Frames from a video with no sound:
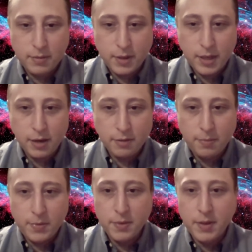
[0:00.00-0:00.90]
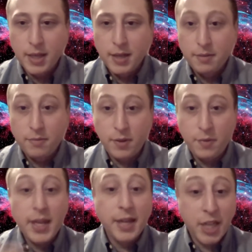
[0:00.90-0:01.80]
you know, the
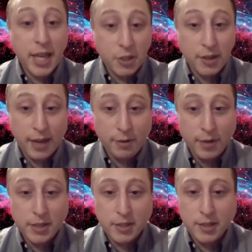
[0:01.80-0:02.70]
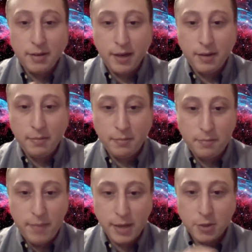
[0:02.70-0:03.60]
the educational outreach and and
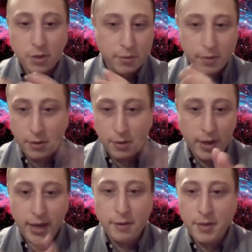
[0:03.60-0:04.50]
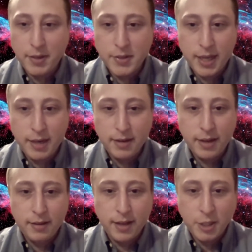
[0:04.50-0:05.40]
making sure that we're coordinating with in-state
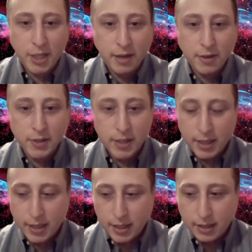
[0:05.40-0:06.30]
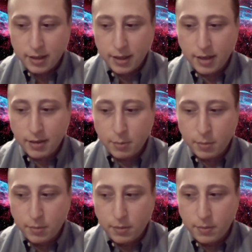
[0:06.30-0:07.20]
educators. Um,
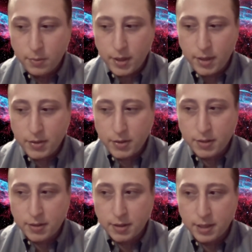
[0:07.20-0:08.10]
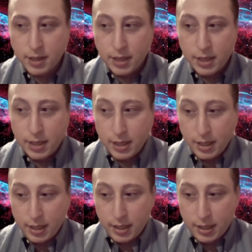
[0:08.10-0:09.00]
it's
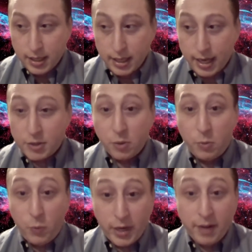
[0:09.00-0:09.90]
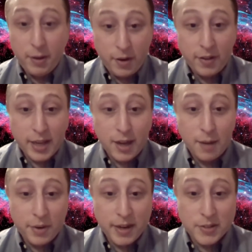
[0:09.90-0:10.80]
it's a really really
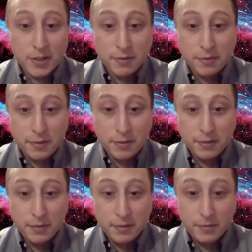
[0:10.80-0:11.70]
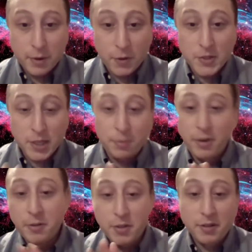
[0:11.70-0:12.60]
comprehensive holistic
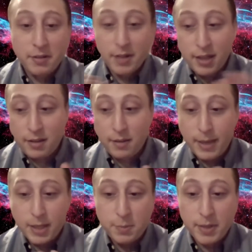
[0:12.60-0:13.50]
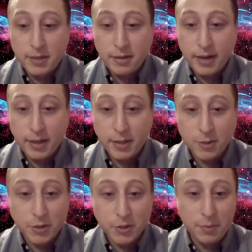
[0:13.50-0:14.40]
approach that the Maine Space Grant
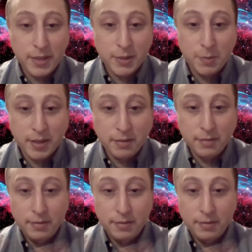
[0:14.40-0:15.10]
Consortium has been